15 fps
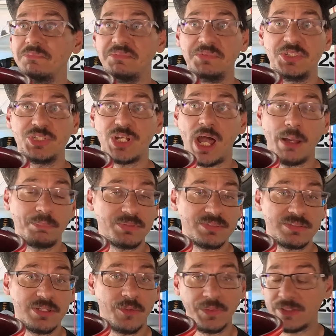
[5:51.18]

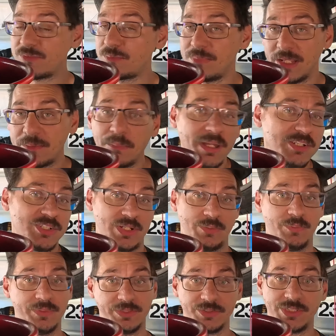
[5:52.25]
Shops don't even make much
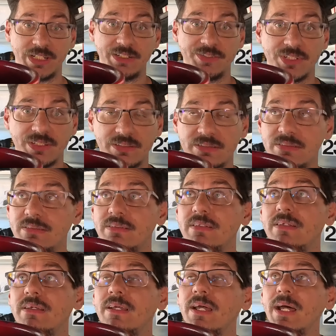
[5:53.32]
on oil changes.
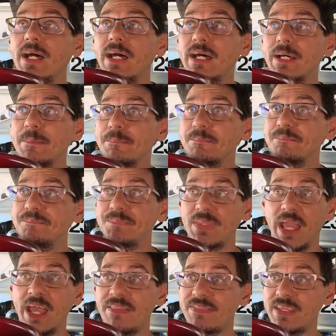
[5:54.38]

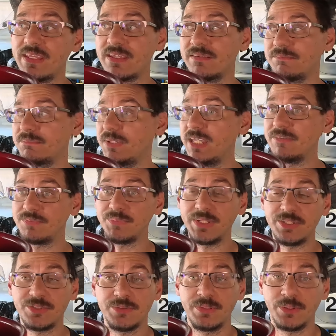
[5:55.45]
I think if
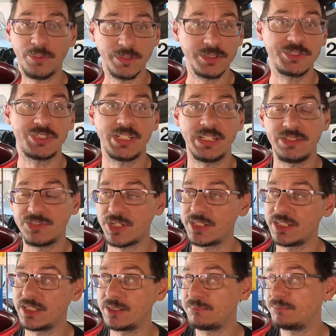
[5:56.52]
we do an oil change
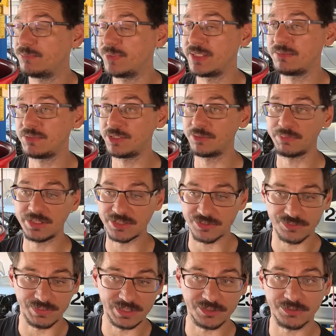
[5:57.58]
on we
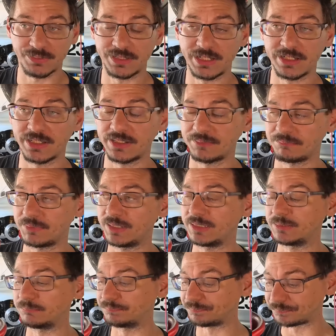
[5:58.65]
just finished one on
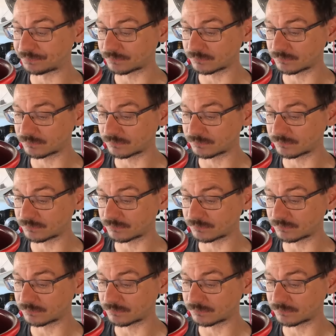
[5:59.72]
a